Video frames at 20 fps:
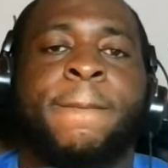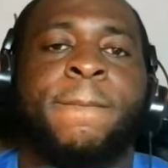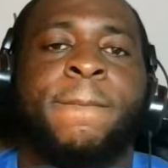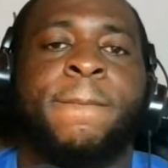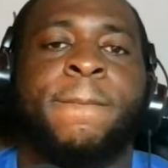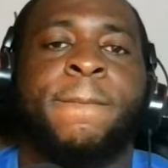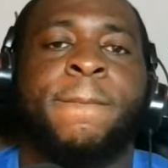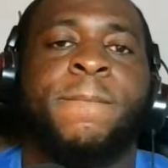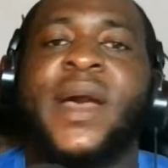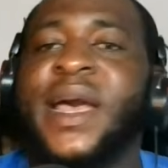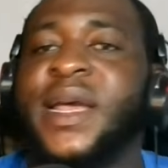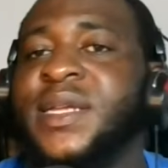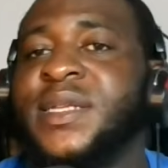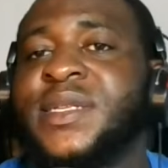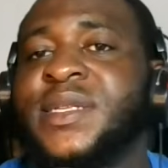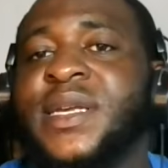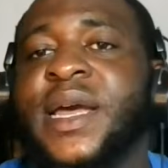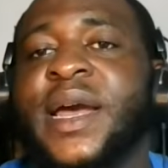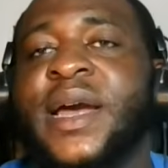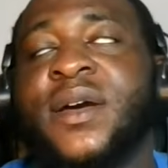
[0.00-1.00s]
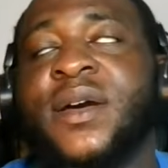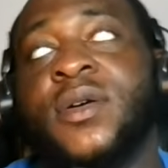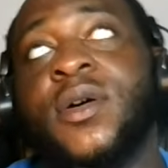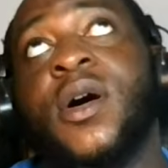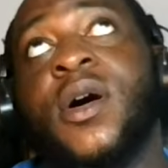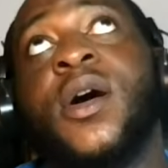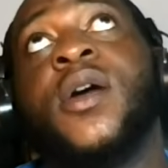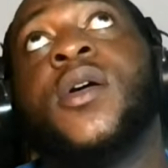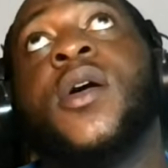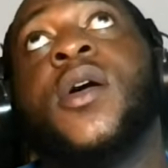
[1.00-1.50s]
But
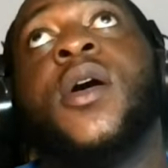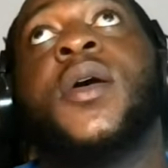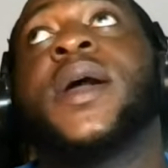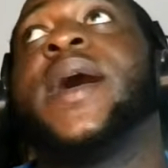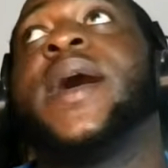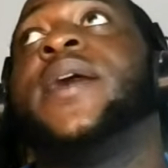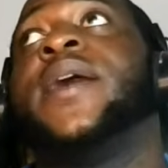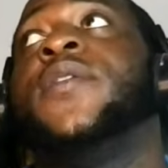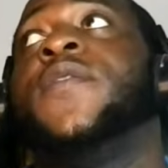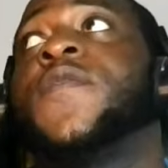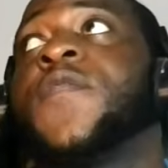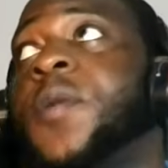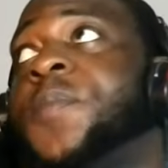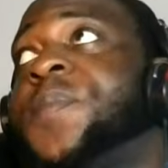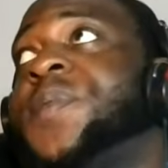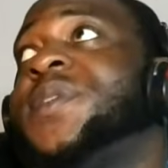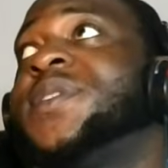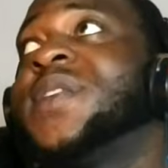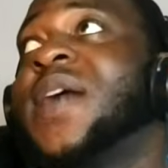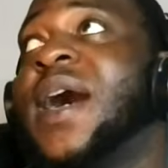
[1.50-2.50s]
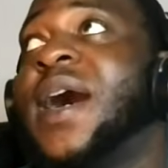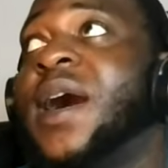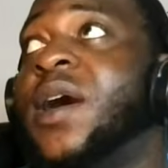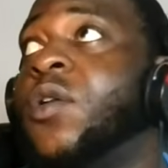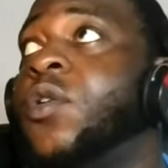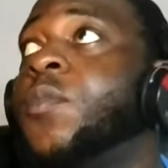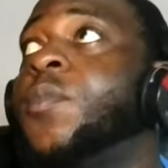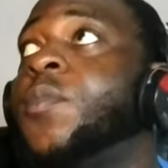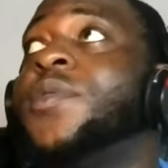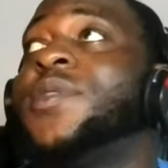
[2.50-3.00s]
all kind of copies
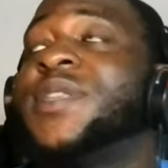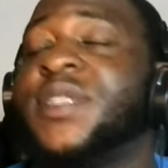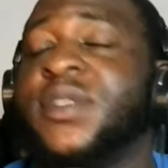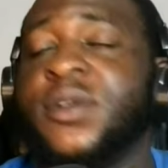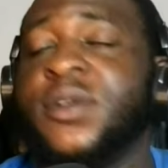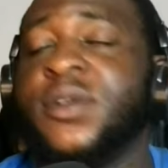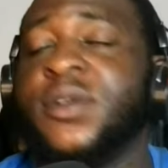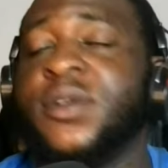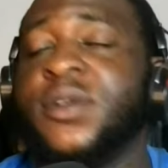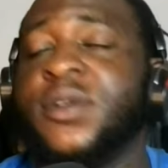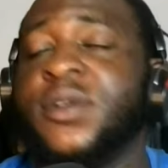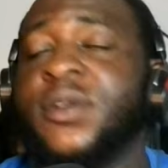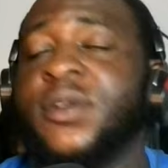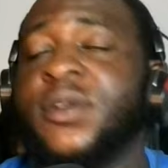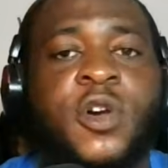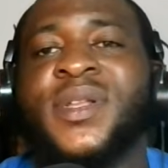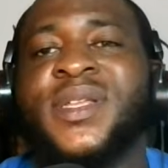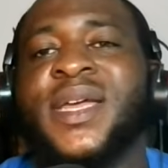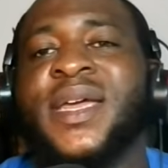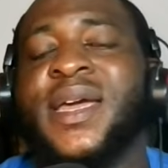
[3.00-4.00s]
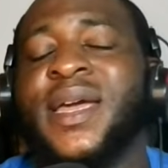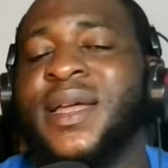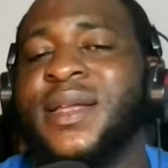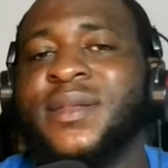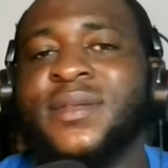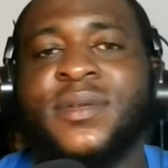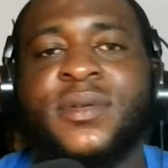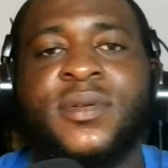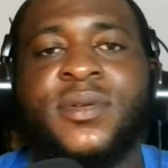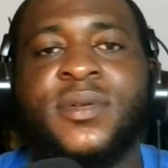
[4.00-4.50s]
are almost sales copy, but
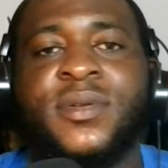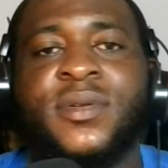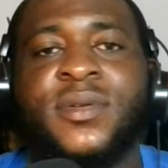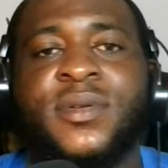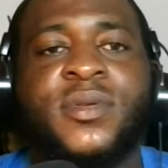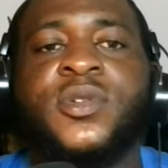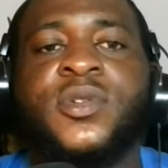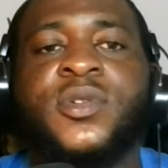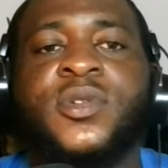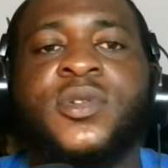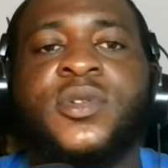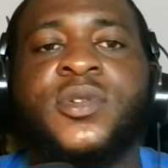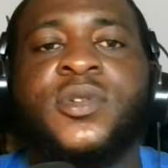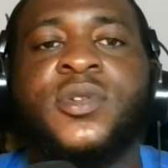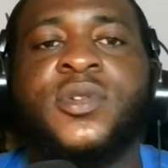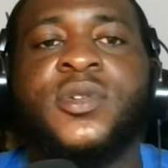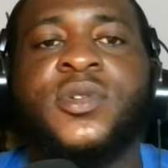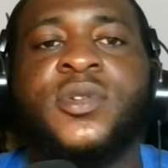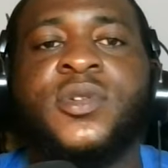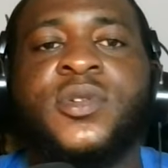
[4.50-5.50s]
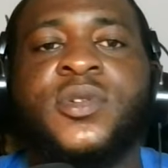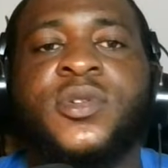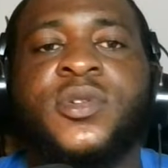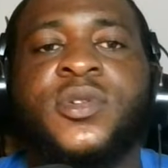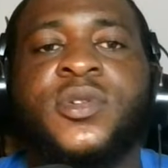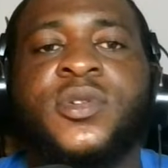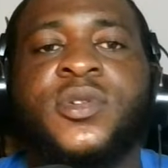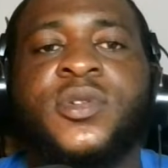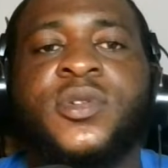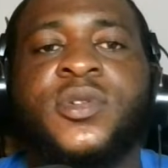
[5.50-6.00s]
they, you should
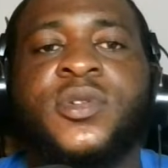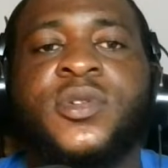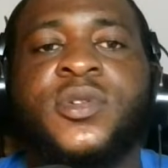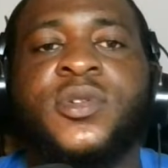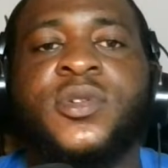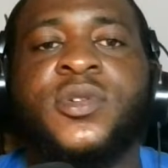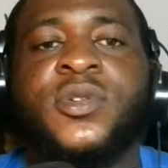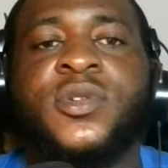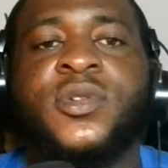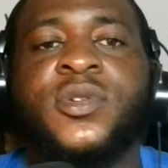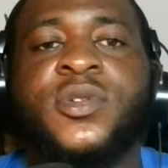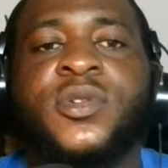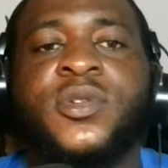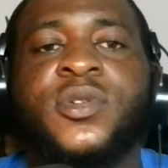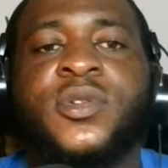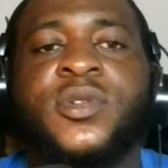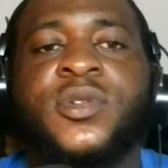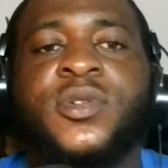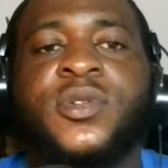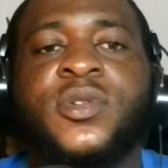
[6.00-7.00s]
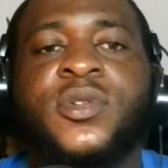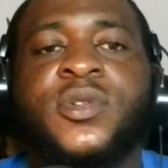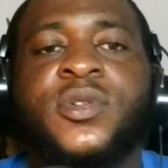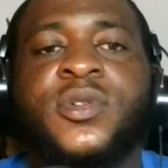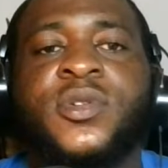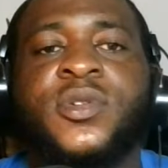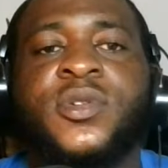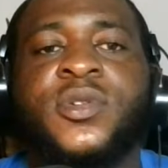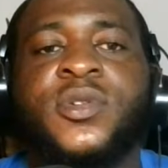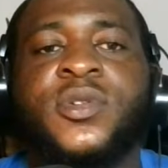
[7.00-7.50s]
understand what I'm saying. It's
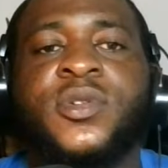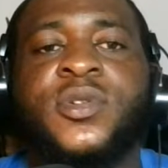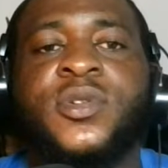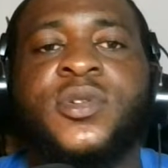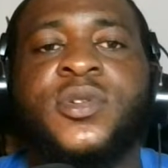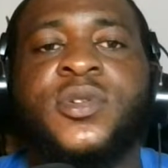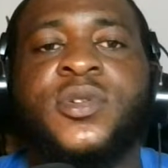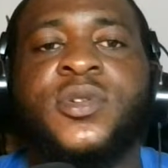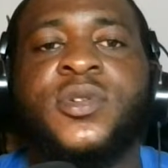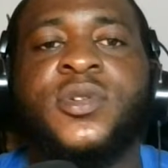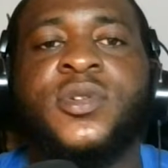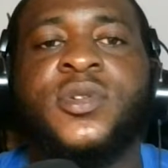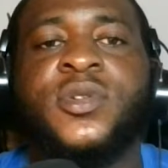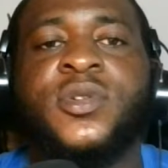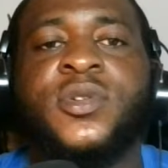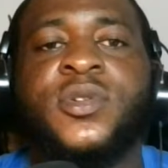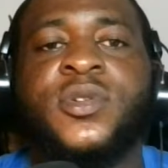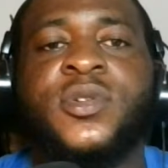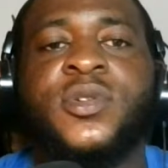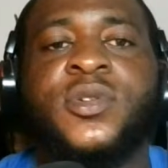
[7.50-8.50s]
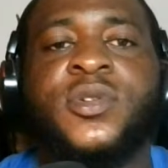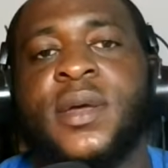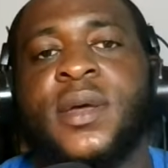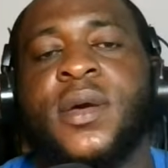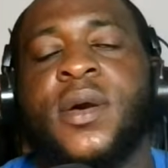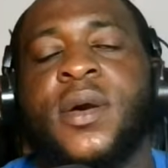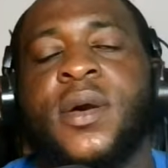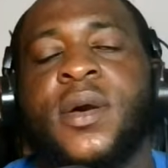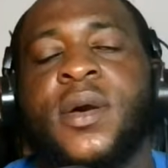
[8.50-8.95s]
categorized, right?